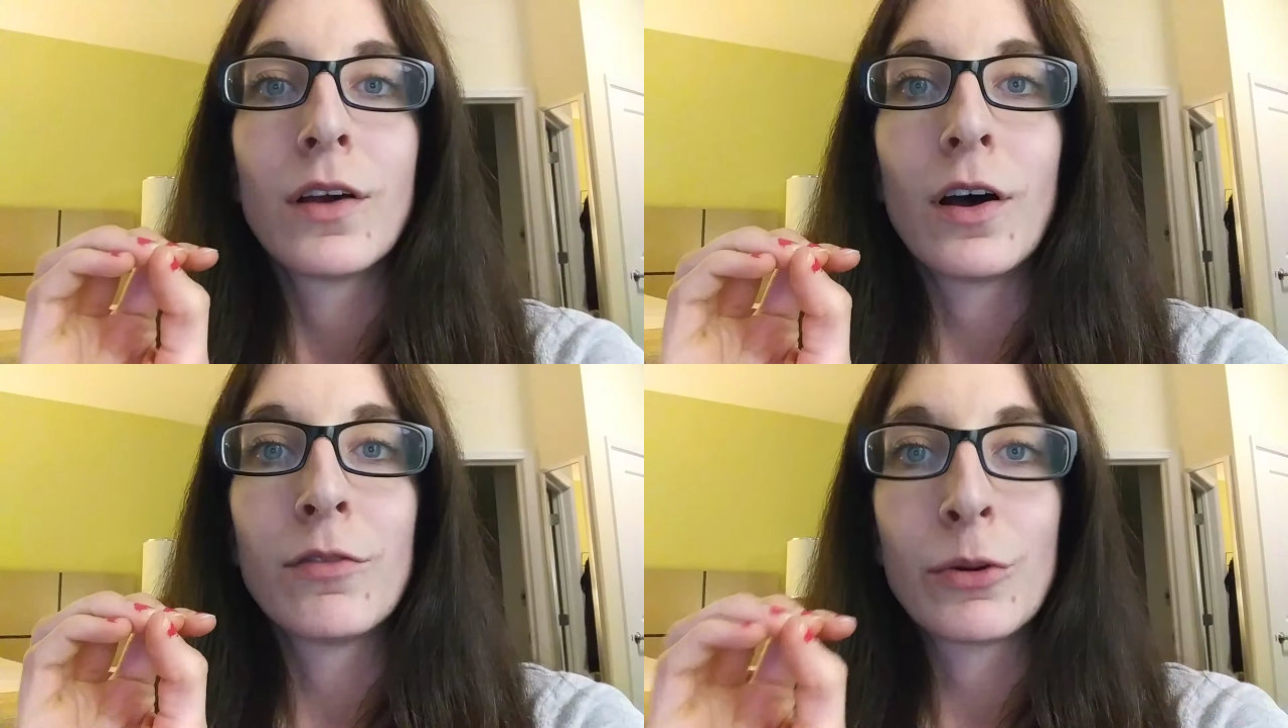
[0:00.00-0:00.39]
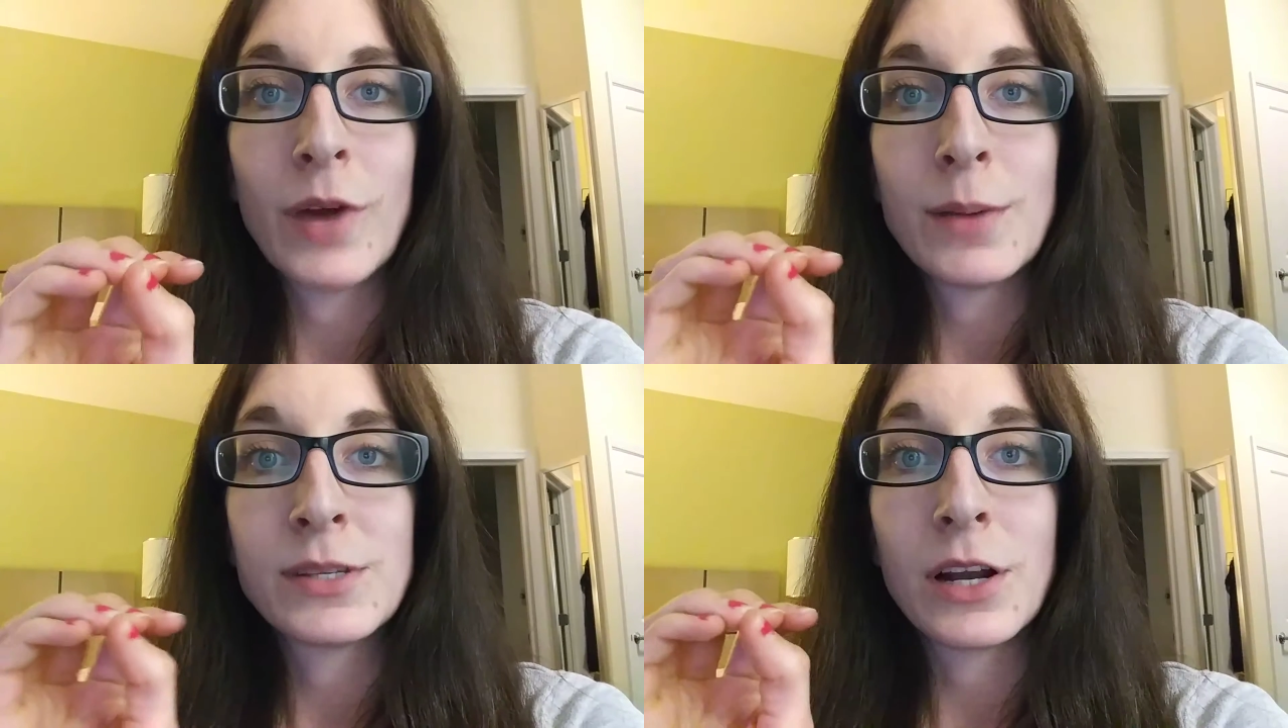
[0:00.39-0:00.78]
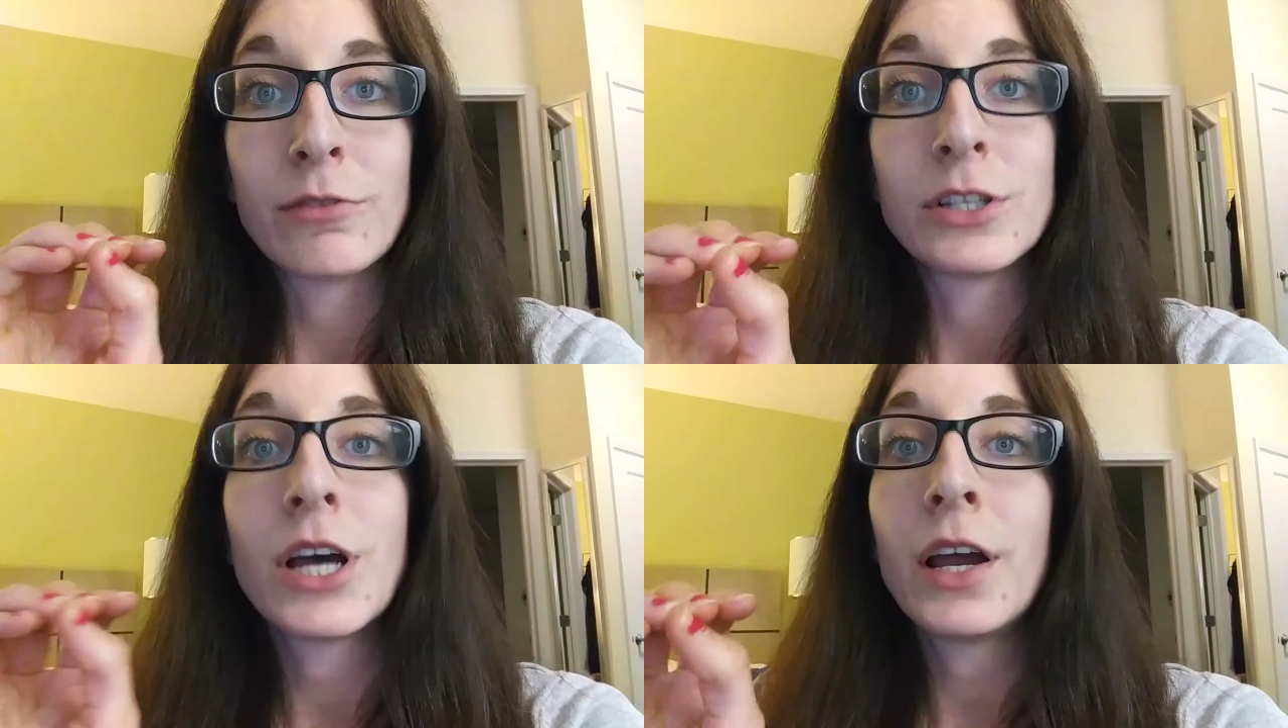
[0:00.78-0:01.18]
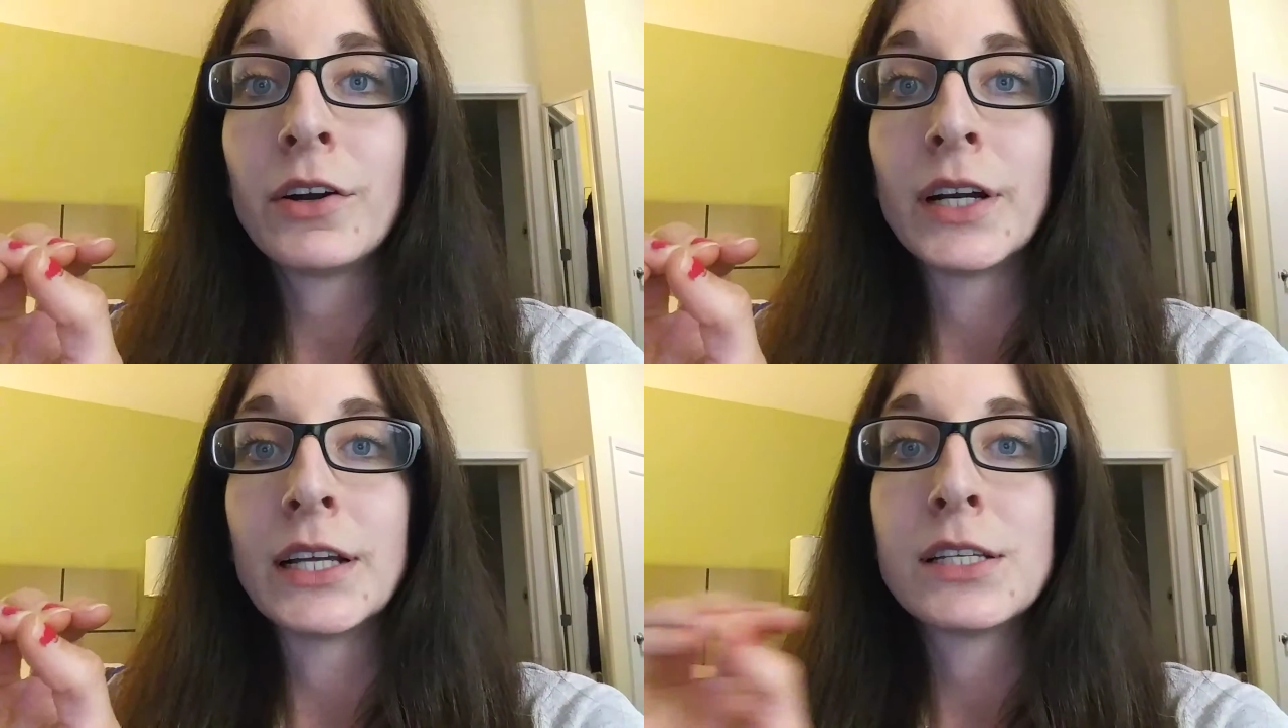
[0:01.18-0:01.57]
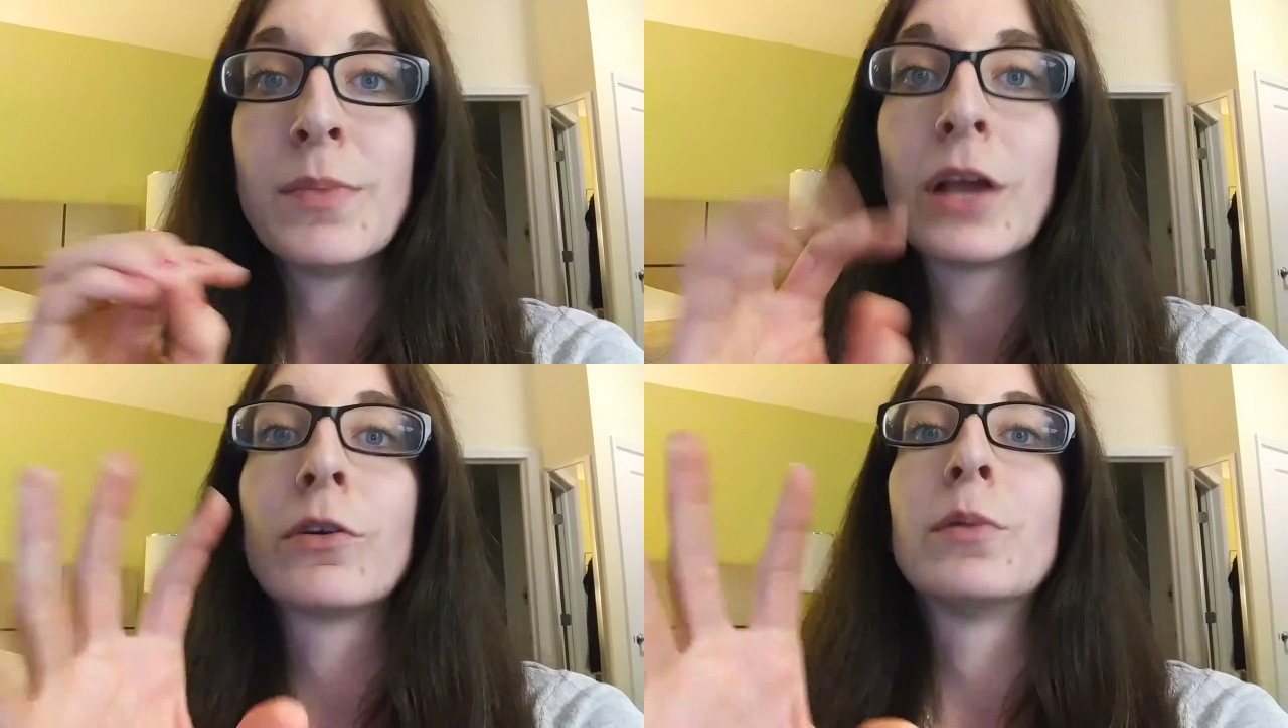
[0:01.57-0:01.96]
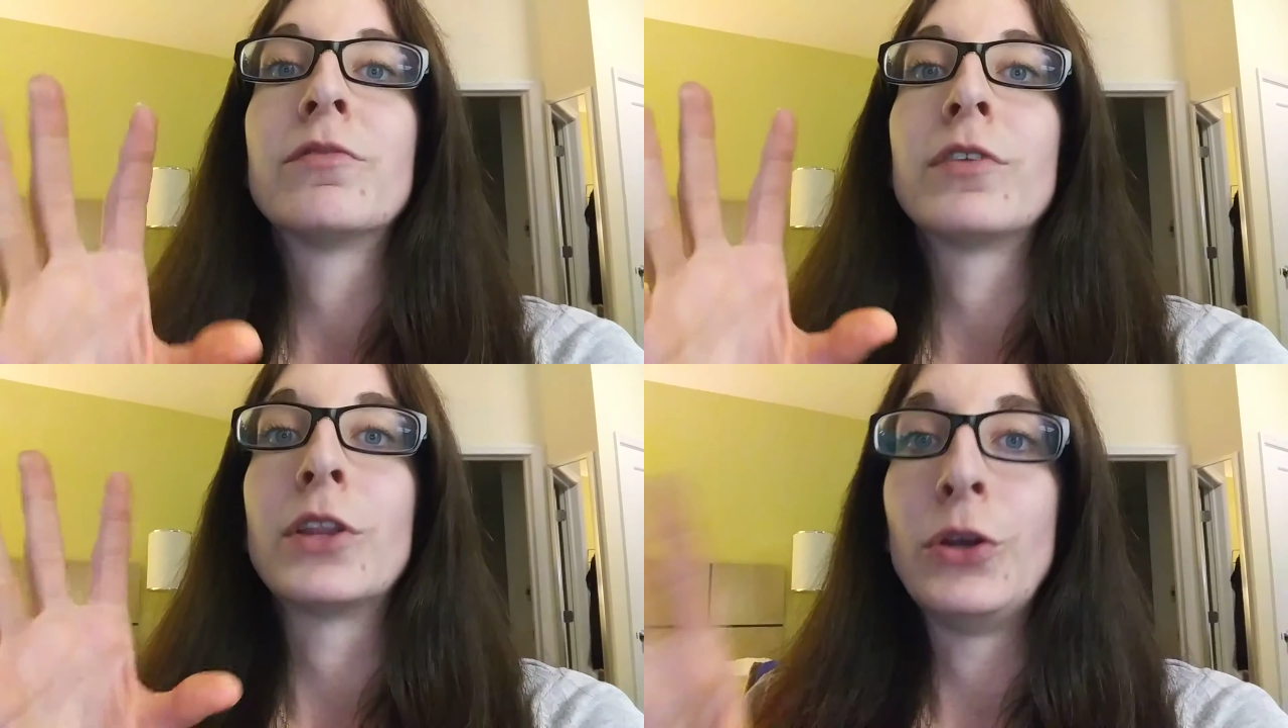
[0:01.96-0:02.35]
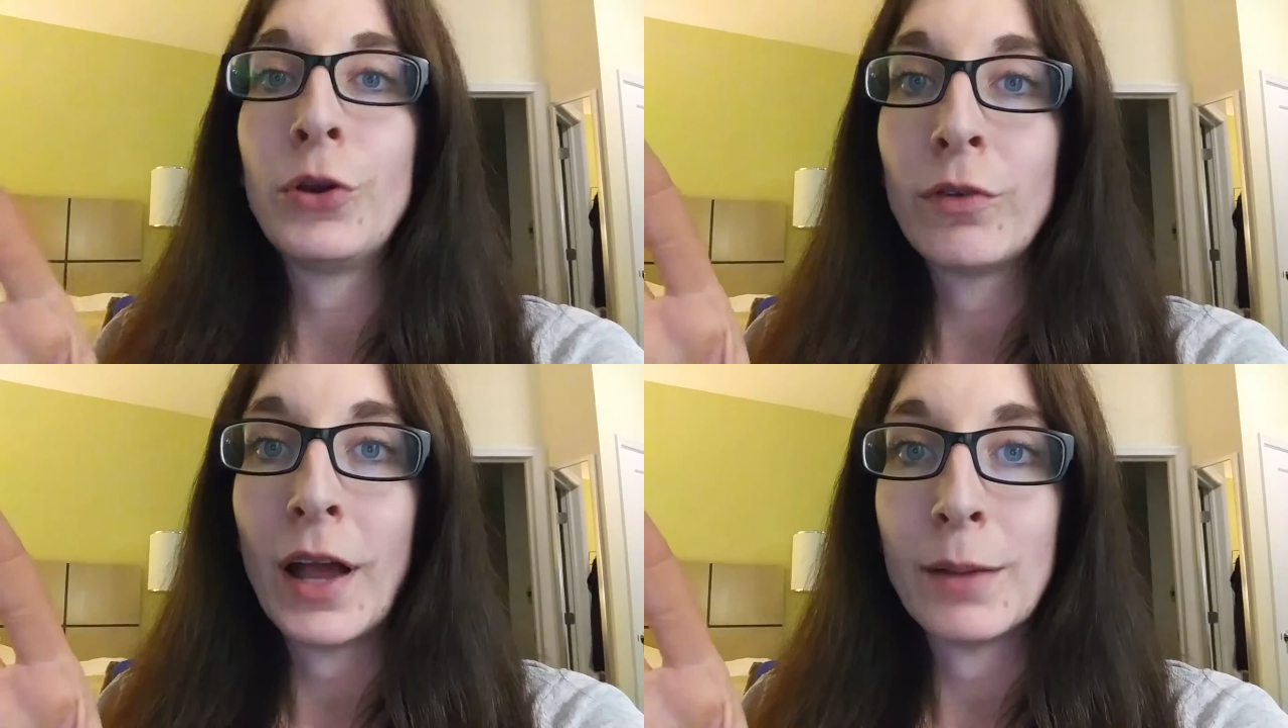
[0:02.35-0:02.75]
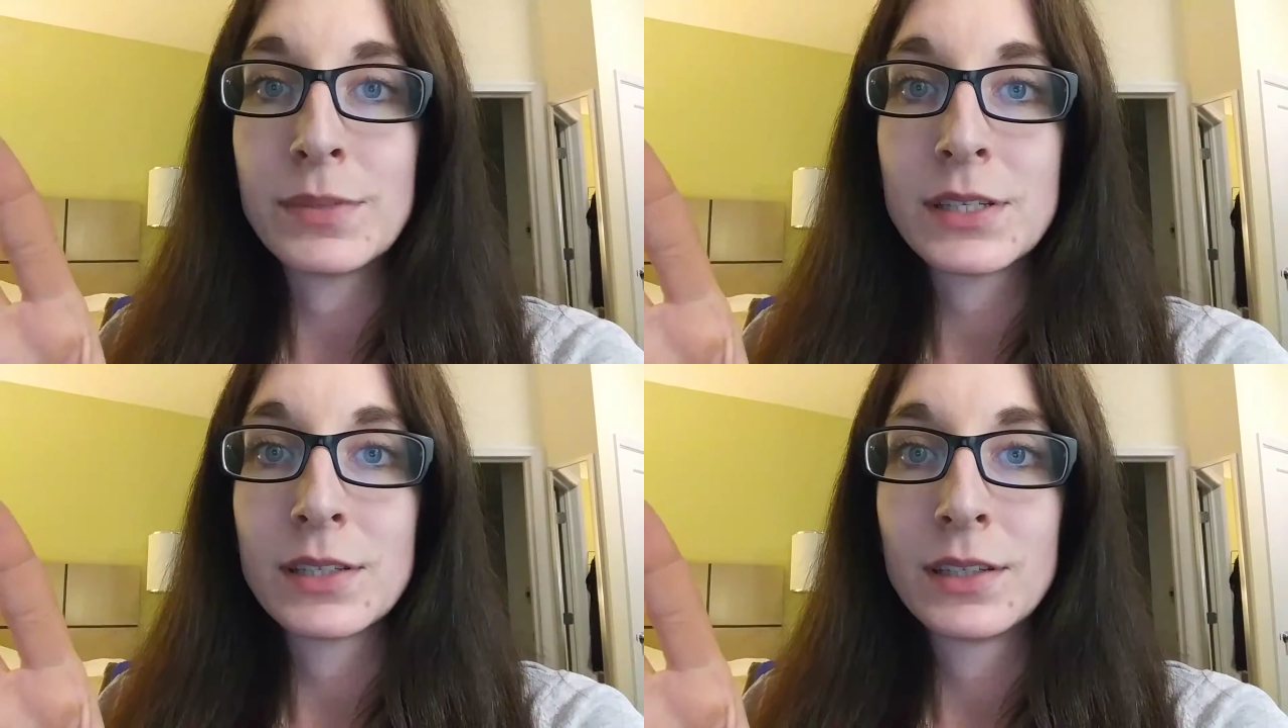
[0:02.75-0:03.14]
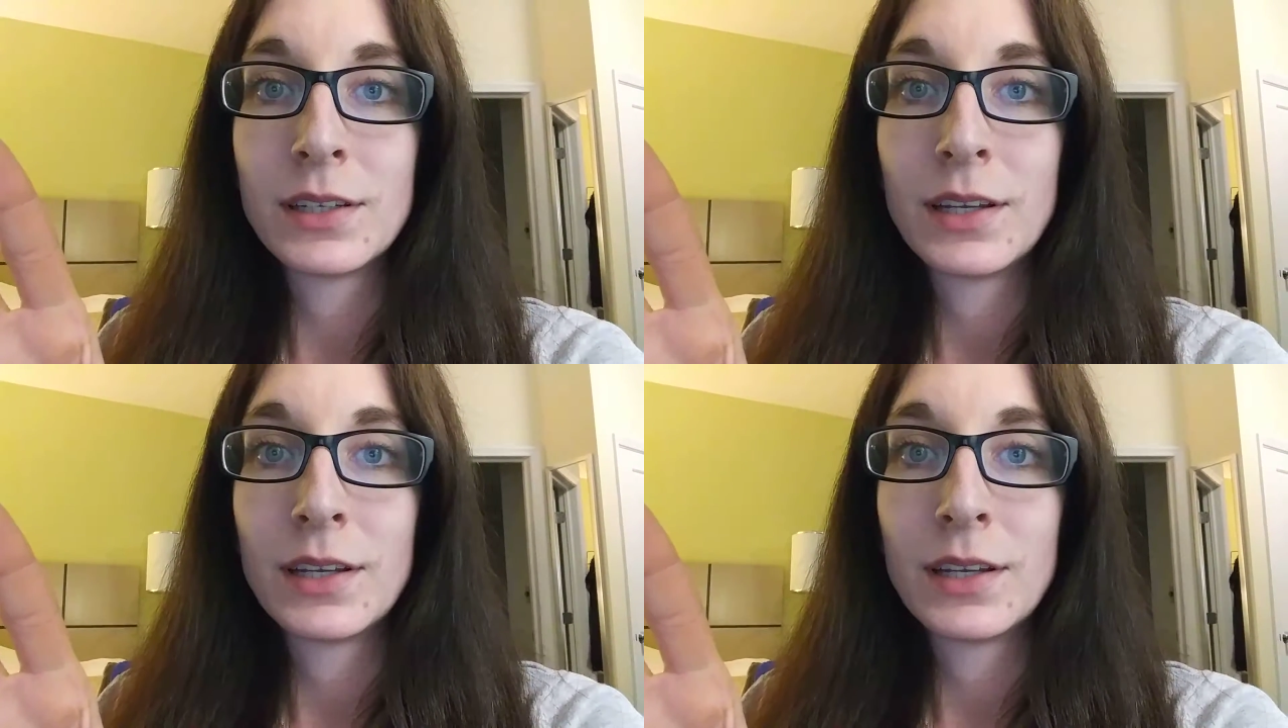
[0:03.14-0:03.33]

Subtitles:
of the wraps that are retiring to make room for the new wraps